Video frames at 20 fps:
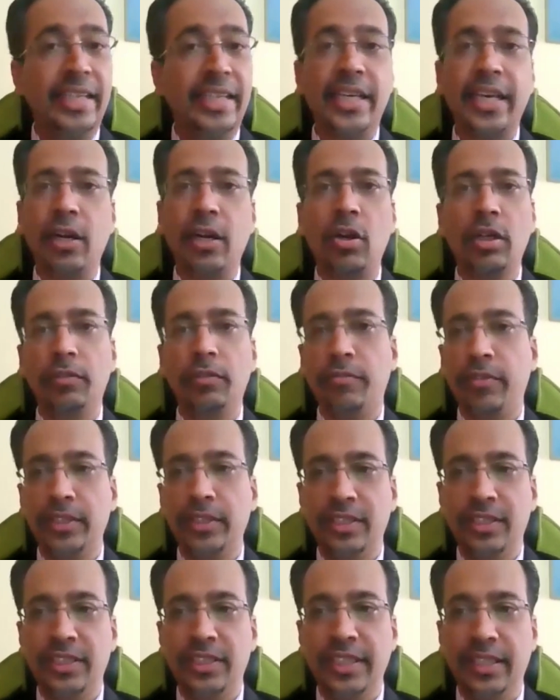It cannot
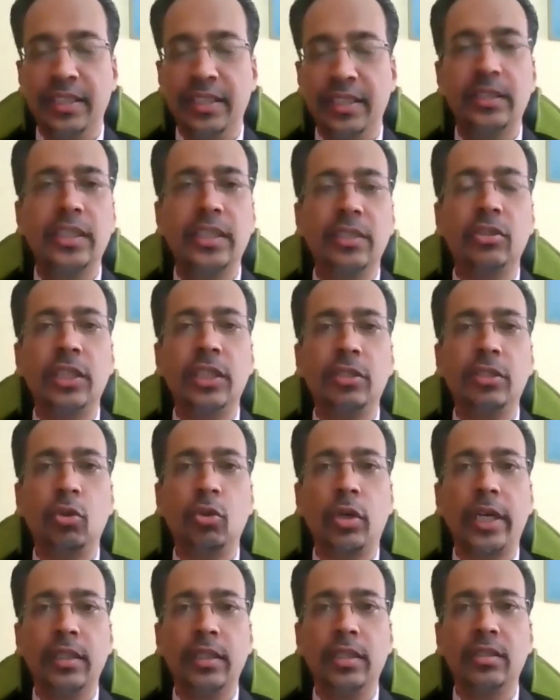differentiate. It just
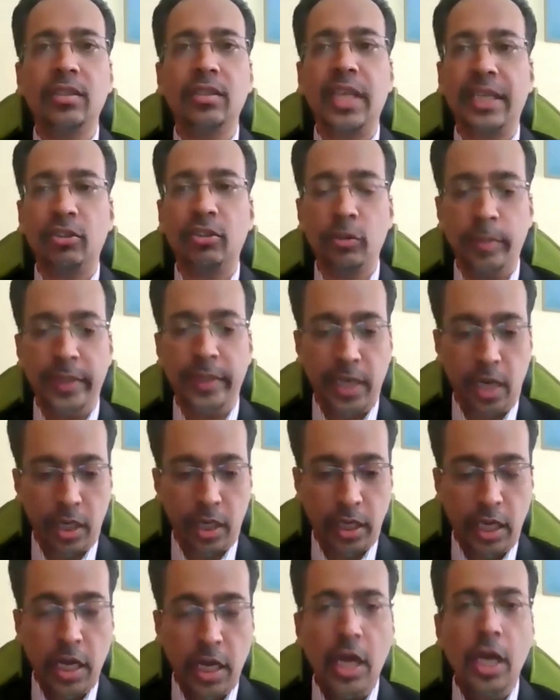says, okay, this has to be
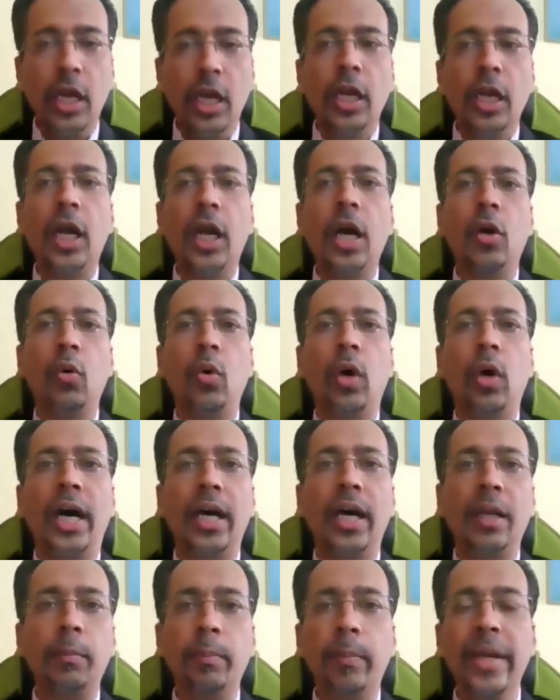done. Now,
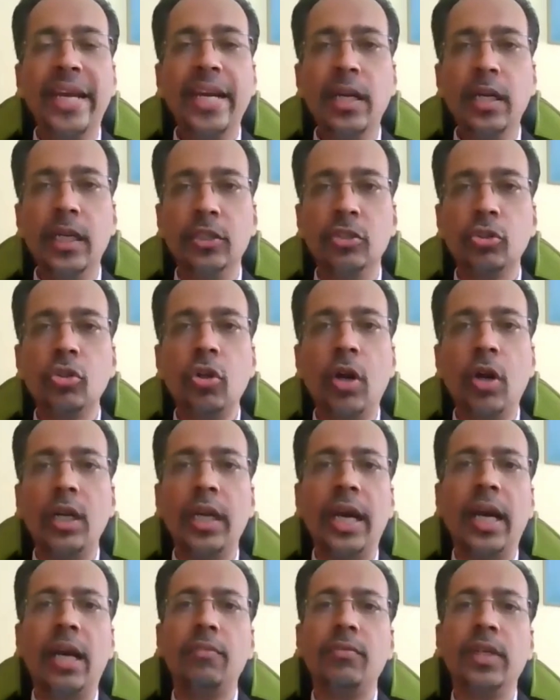our brain does
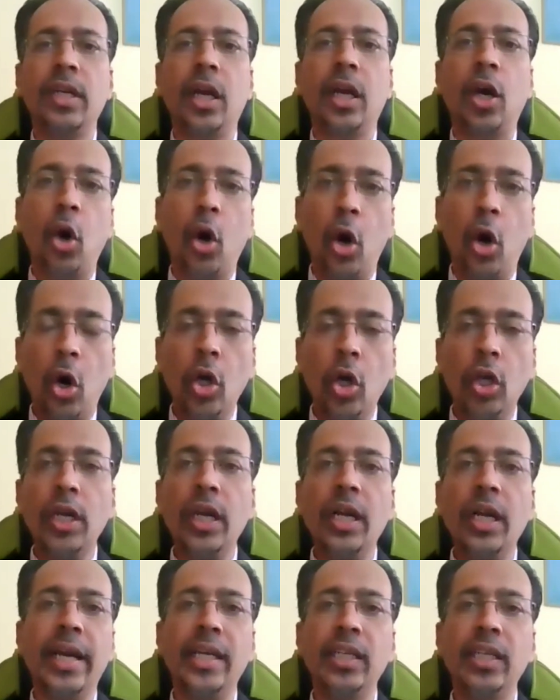not have an
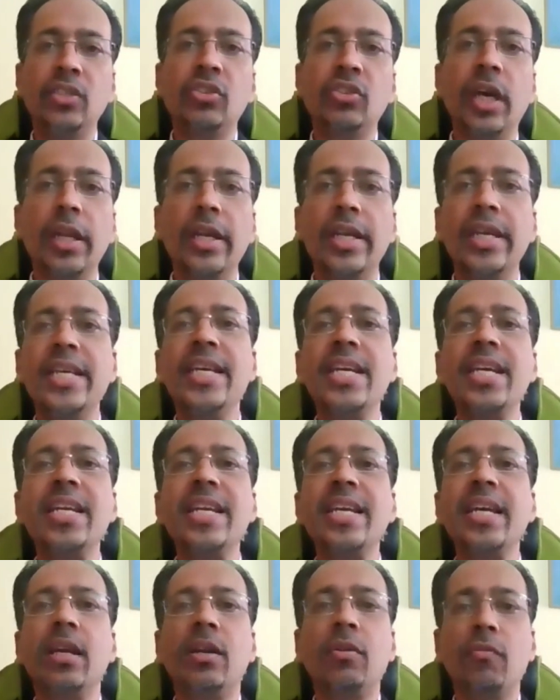organized,
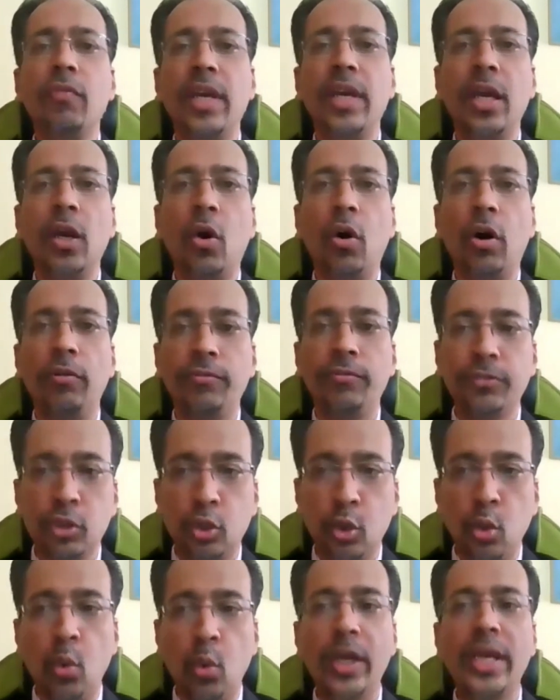linear way of
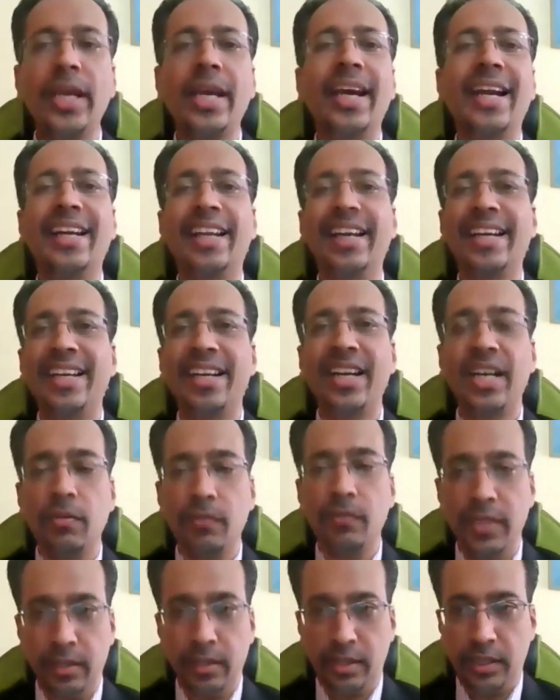storing and
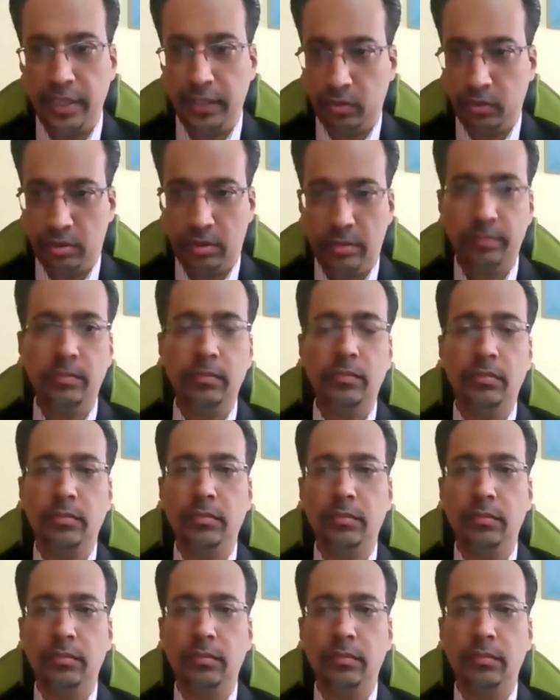retrieving things.